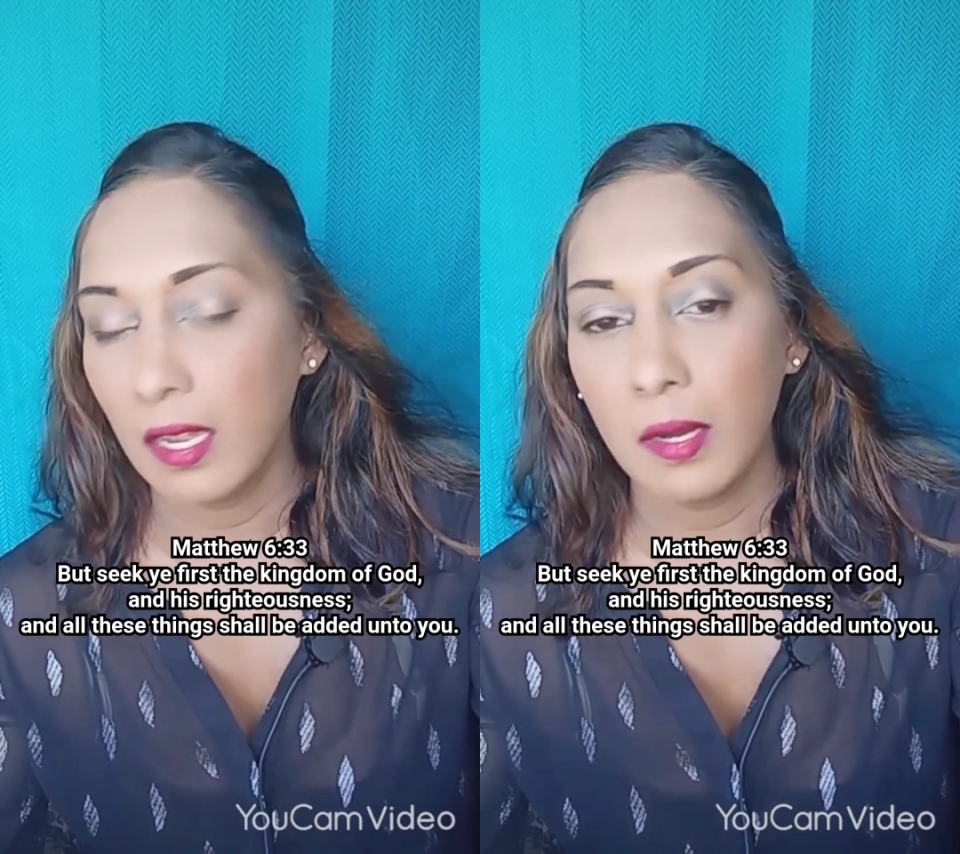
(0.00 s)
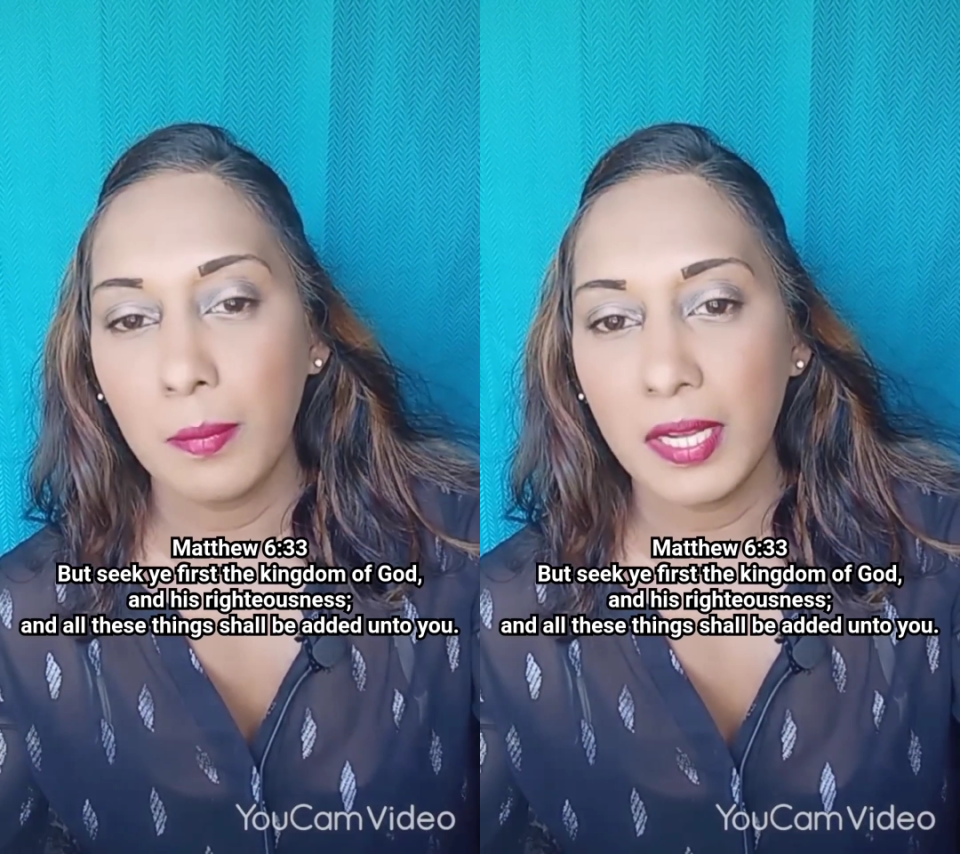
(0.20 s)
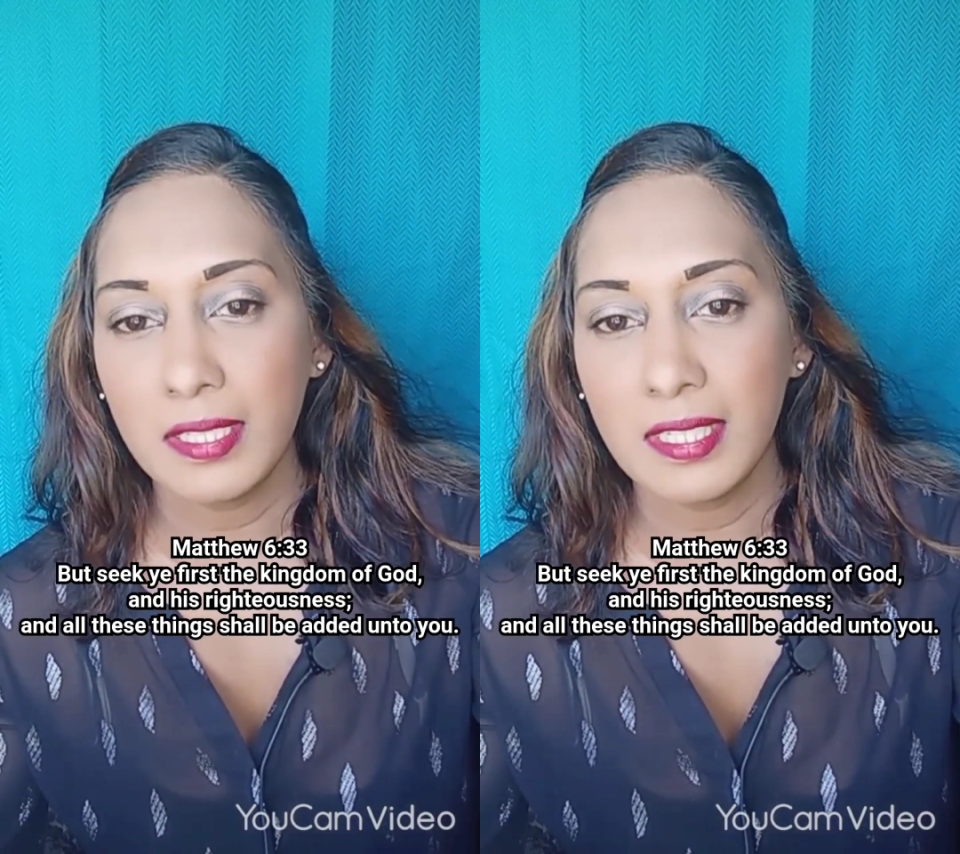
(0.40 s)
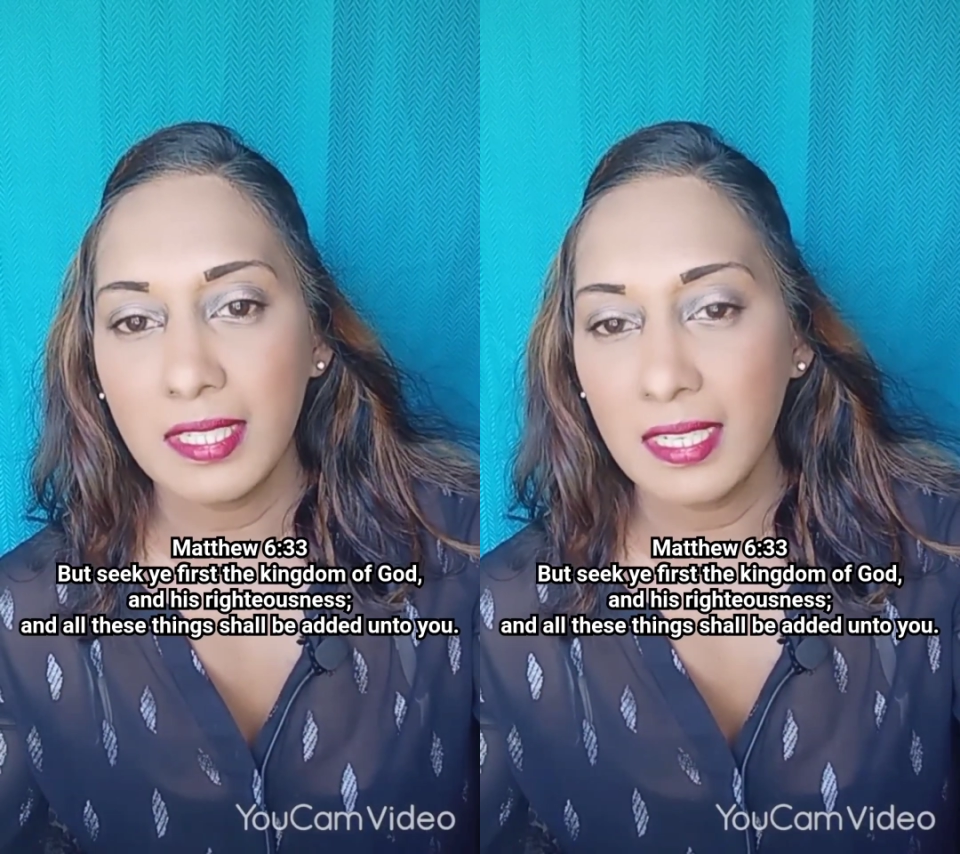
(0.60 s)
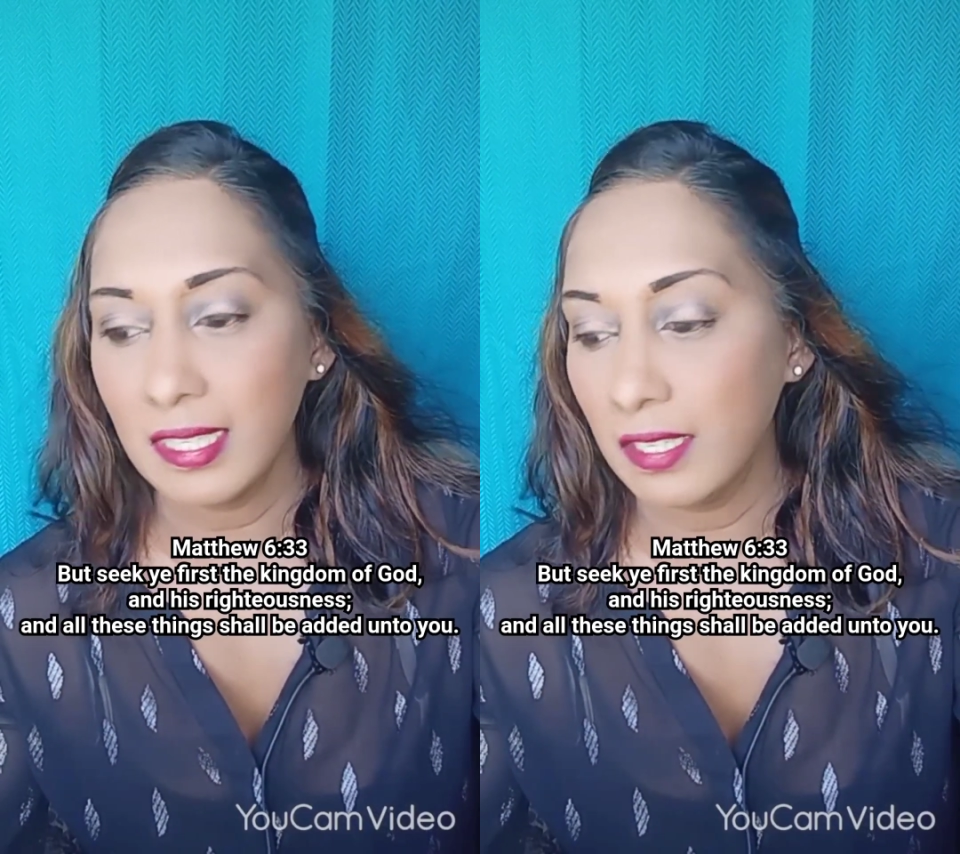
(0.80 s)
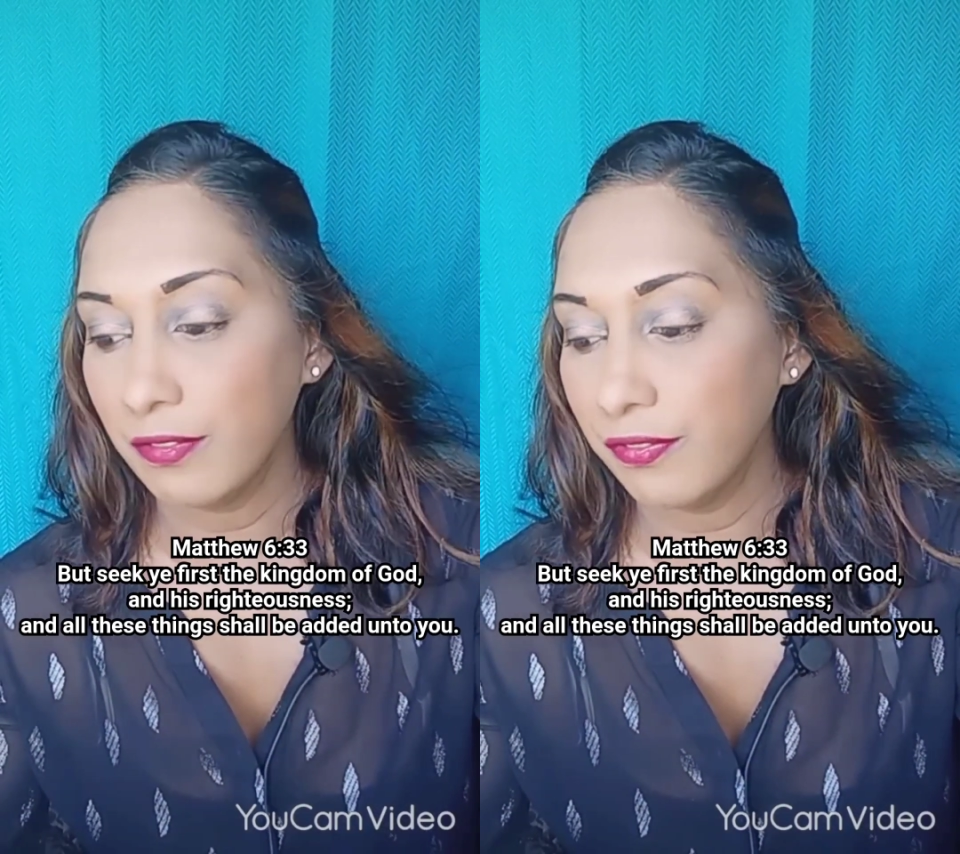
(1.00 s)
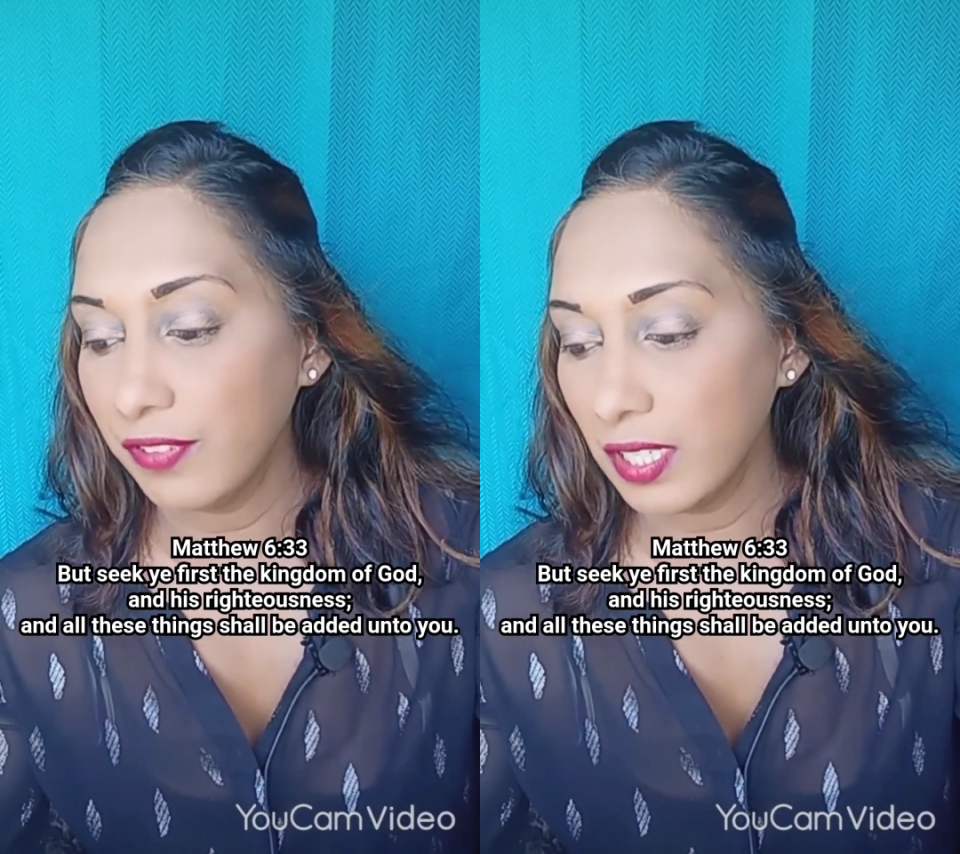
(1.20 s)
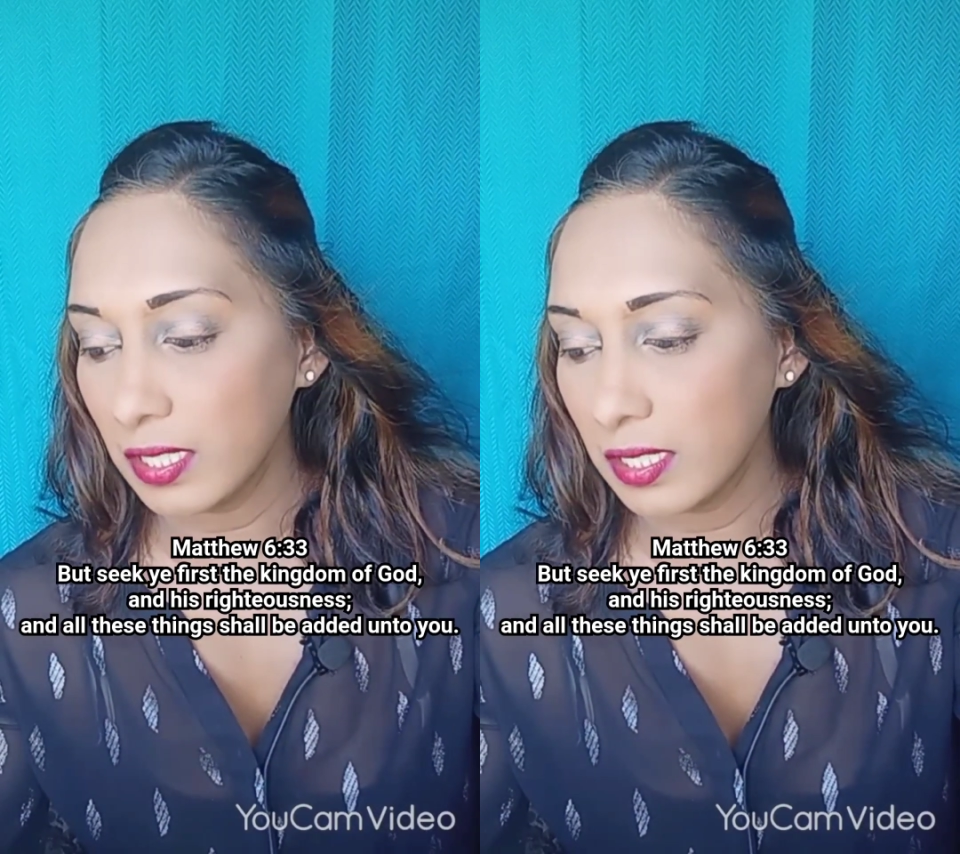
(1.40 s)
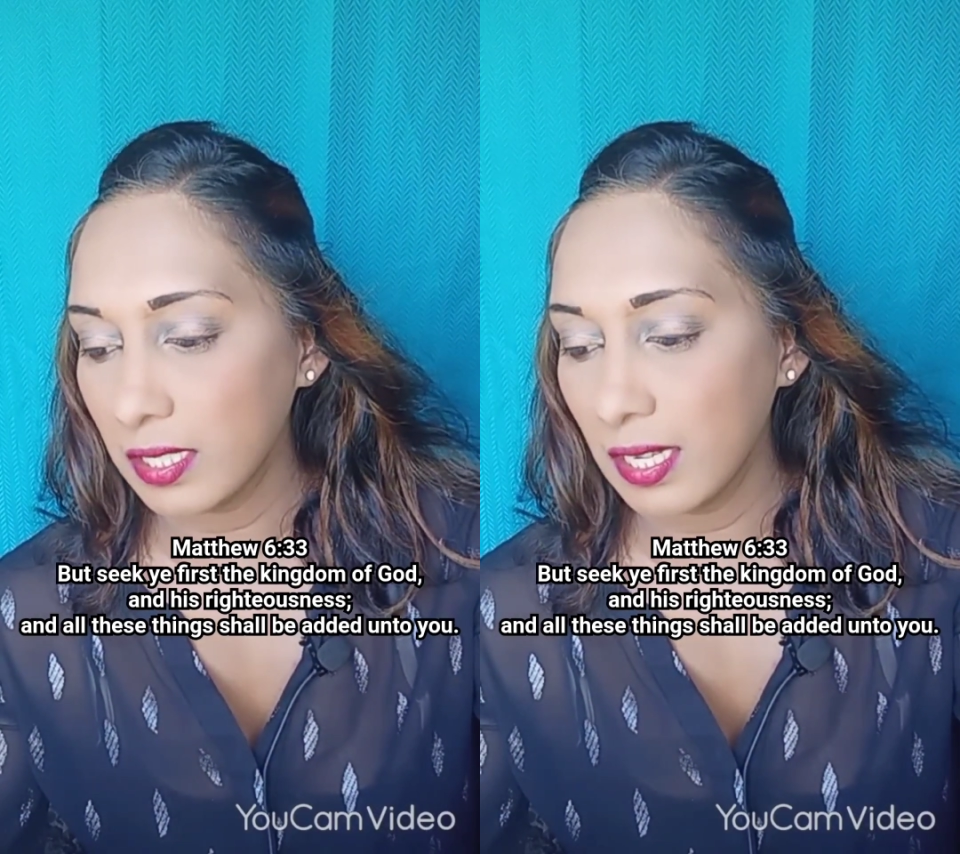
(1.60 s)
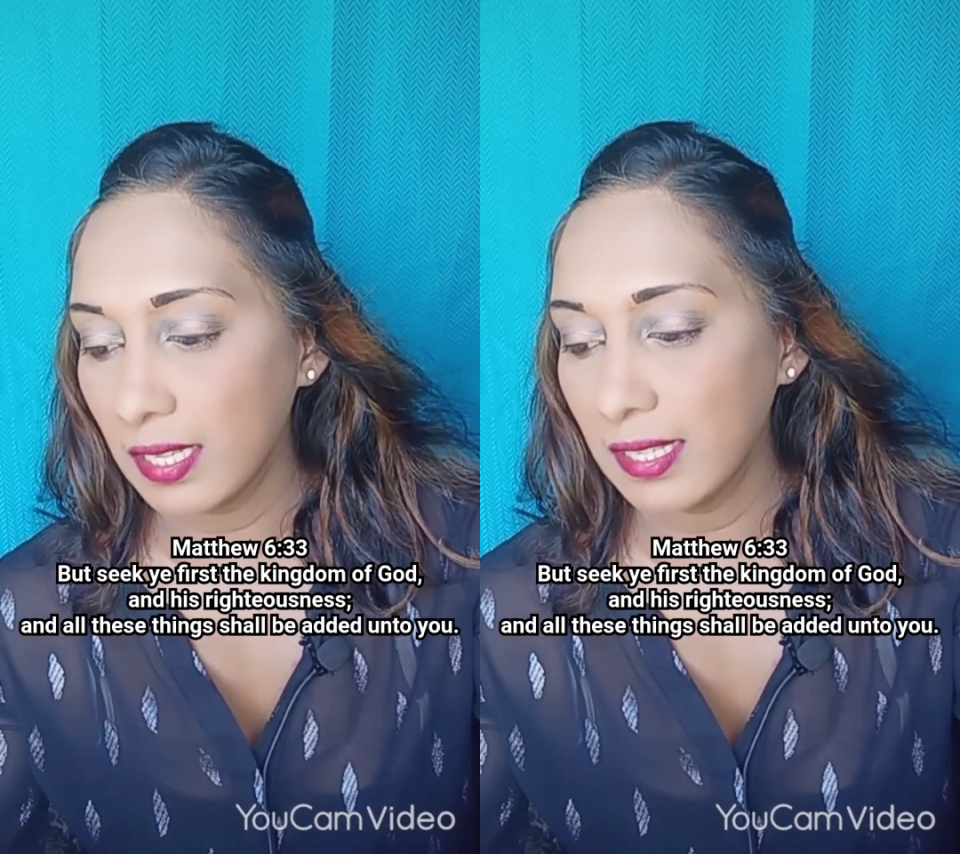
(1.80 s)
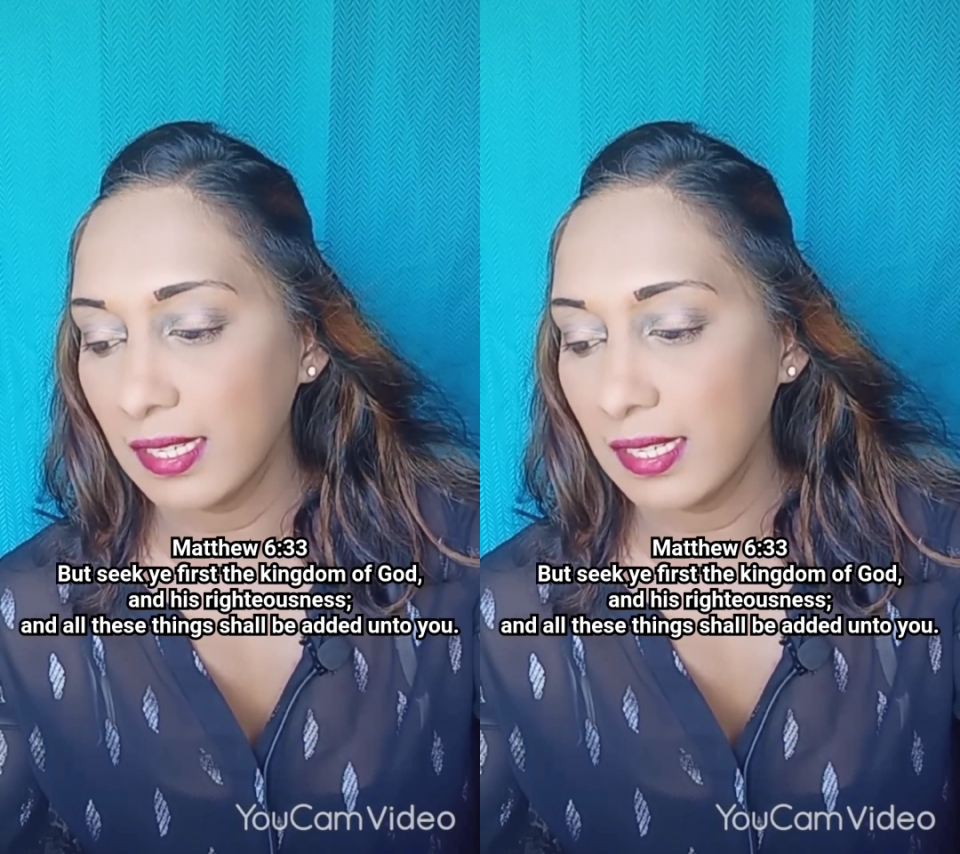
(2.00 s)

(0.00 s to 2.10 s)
But seek ye first the